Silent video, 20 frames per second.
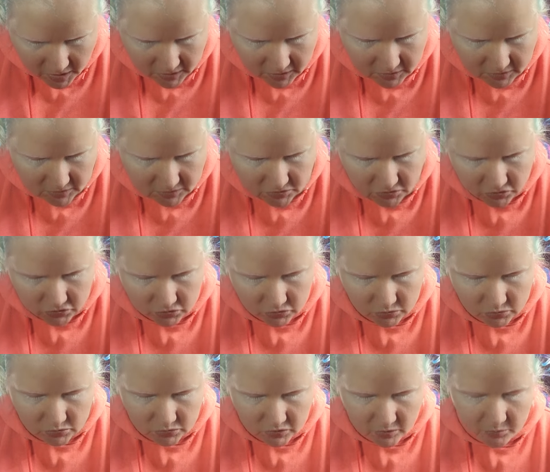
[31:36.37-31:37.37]
like
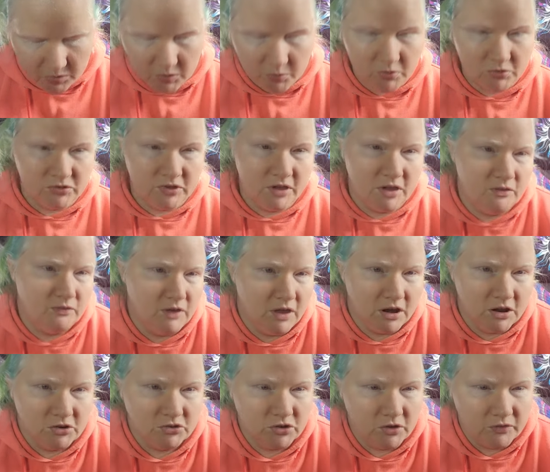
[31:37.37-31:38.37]
to some people take
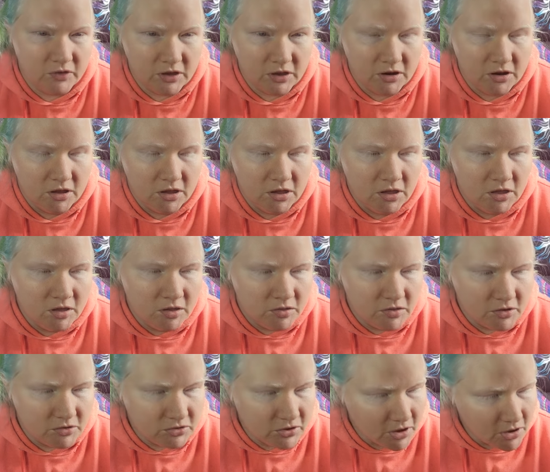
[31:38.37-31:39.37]
advantage of it.
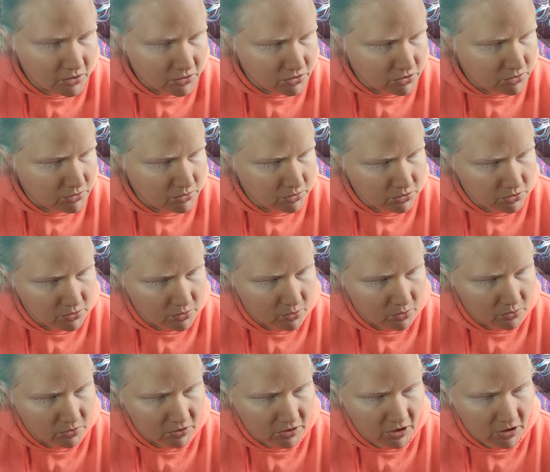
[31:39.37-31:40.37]
They'll tell you you
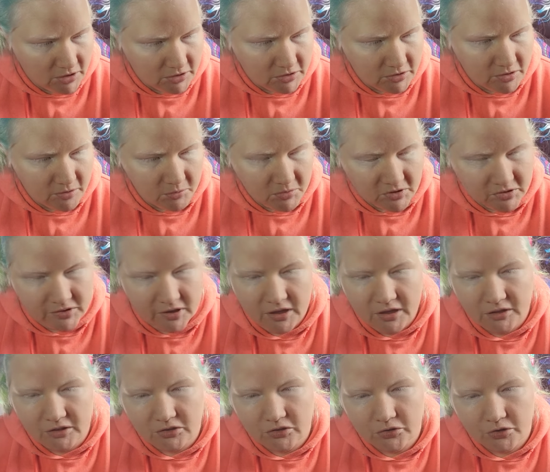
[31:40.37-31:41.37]
only handed them a
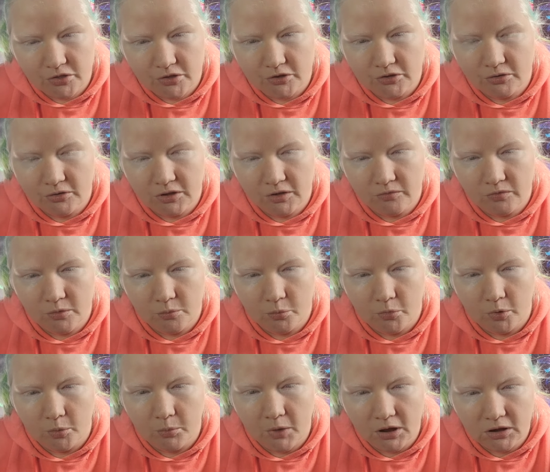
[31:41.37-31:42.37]
10 so that you'll give them
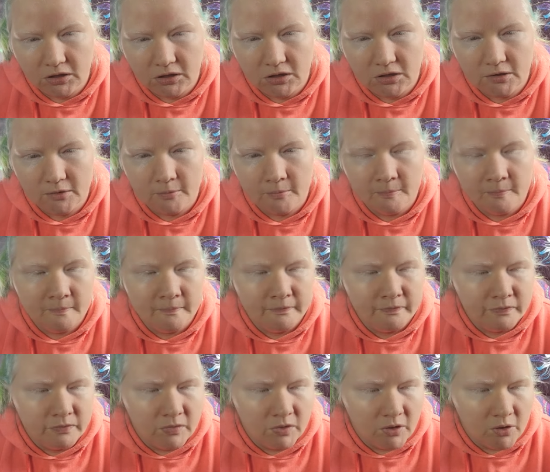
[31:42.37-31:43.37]
more money,
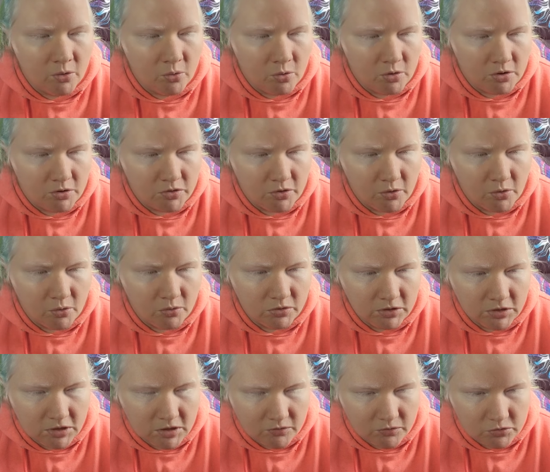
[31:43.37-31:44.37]
or they'll
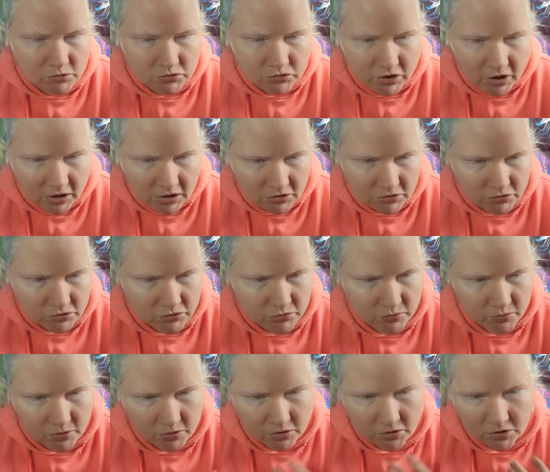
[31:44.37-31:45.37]
only give you change
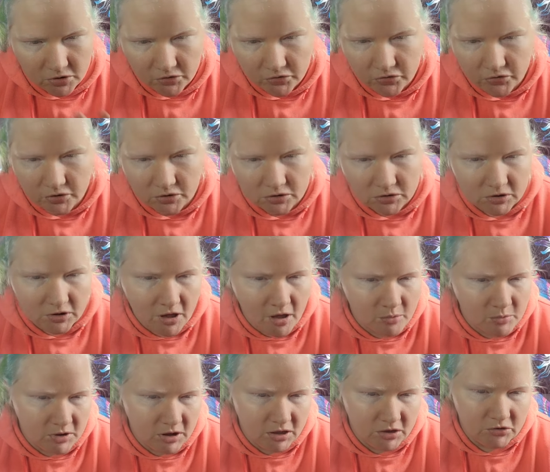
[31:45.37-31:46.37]
for a certain
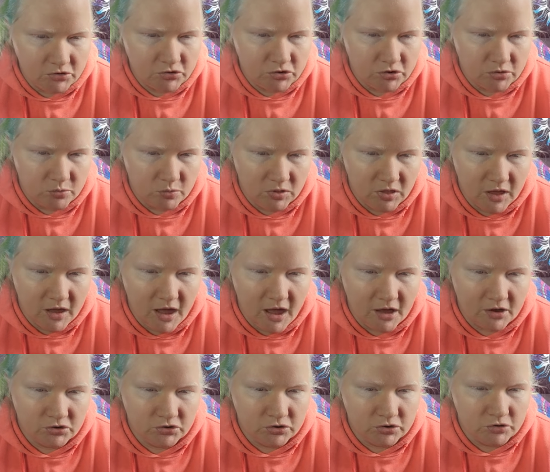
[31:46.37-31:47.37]
denomination when they
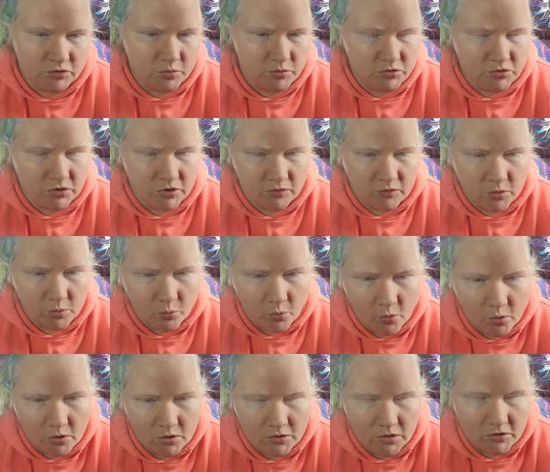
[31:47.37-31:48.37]
actually are supposed to give you
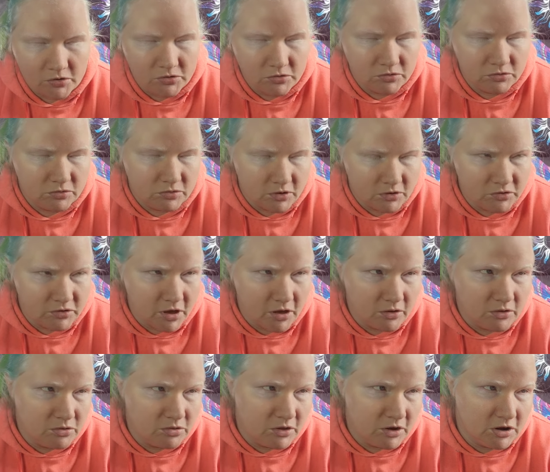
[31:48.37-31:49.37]
more. They'll they'll
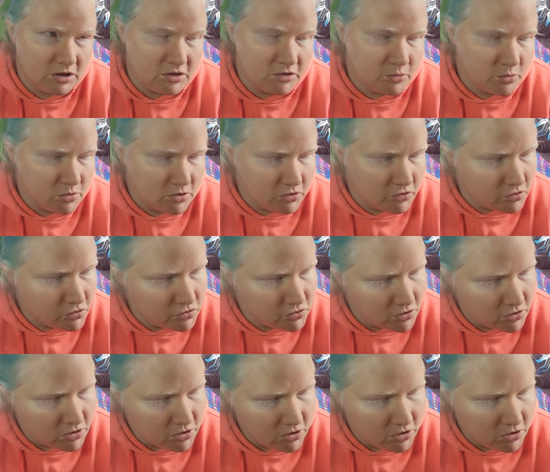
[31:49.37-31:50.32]
tell you that it was,